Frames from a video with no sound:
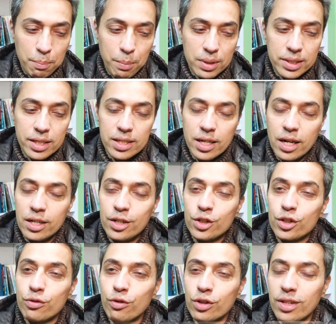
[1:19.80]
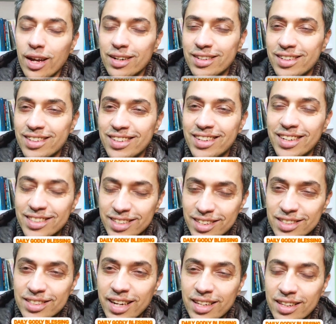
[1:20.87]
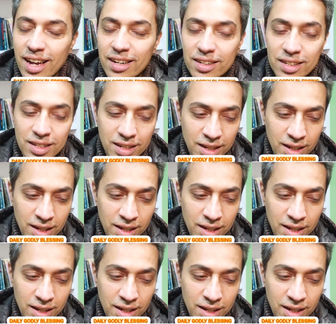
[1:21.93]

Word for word: But there's a condition for that. Let's understand that.